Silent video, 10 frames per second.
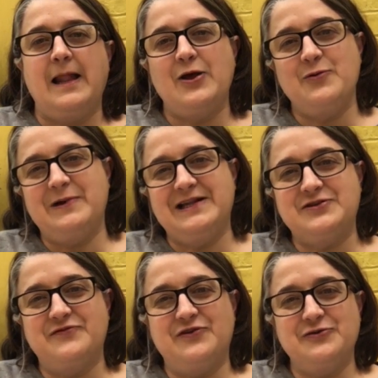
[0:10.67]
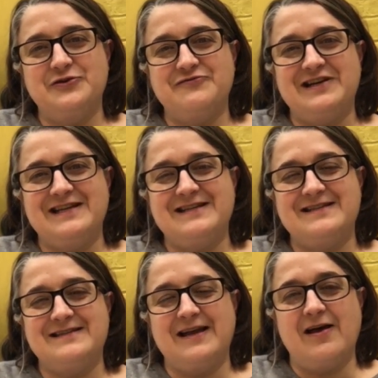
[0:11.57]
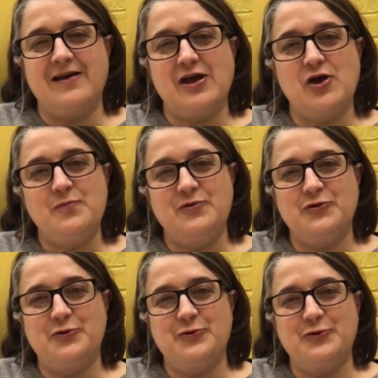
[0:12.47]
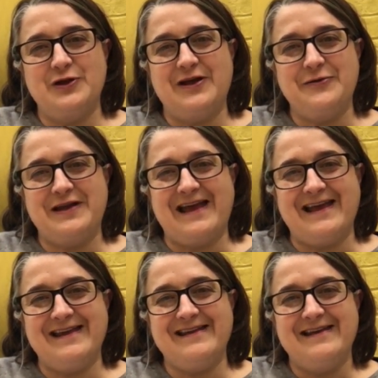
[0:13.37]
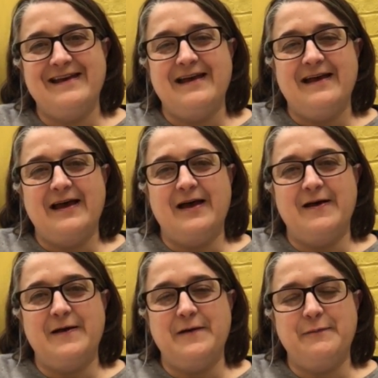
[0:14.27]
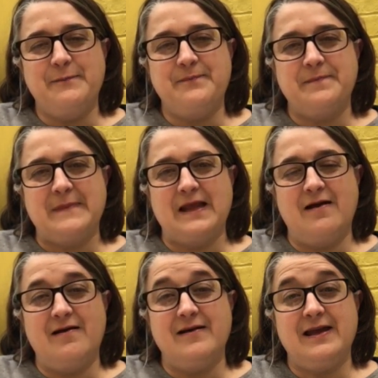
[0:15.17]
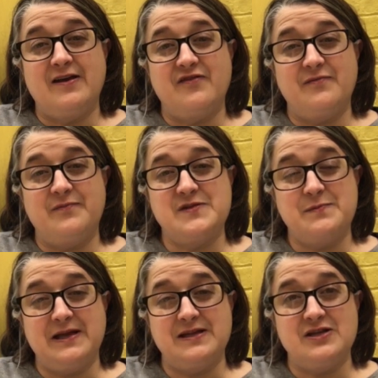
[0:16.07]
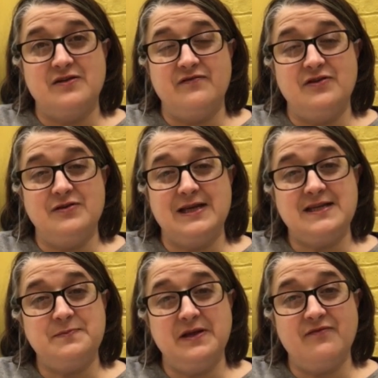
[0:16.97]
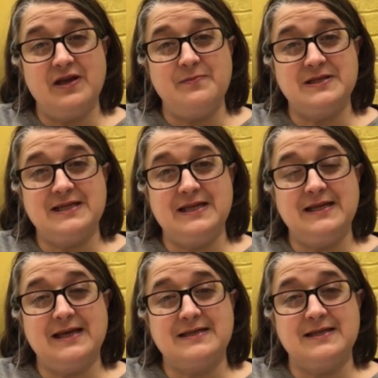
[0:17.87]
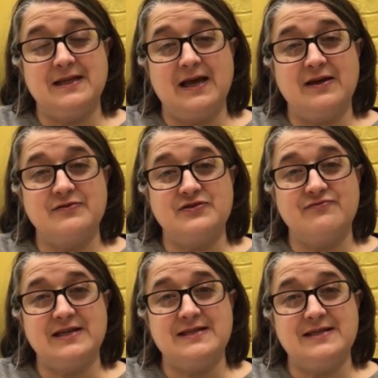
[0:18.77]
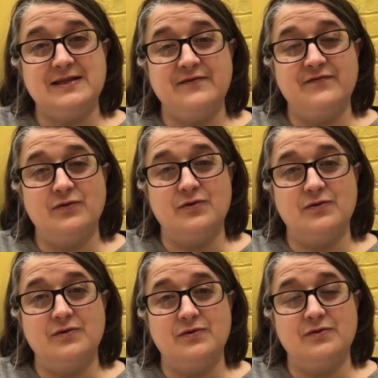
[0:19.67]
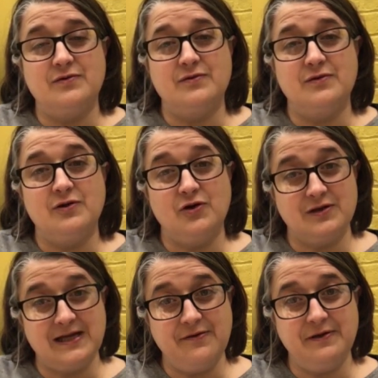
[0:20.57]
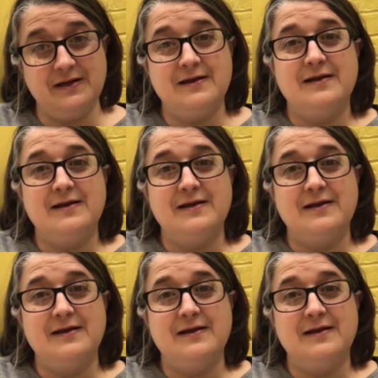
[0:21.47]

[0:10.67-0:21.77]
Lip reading: Hello, my little Volgarites. I hope you're all okay. I have spent a few days being very busy getting the house ready for lockdown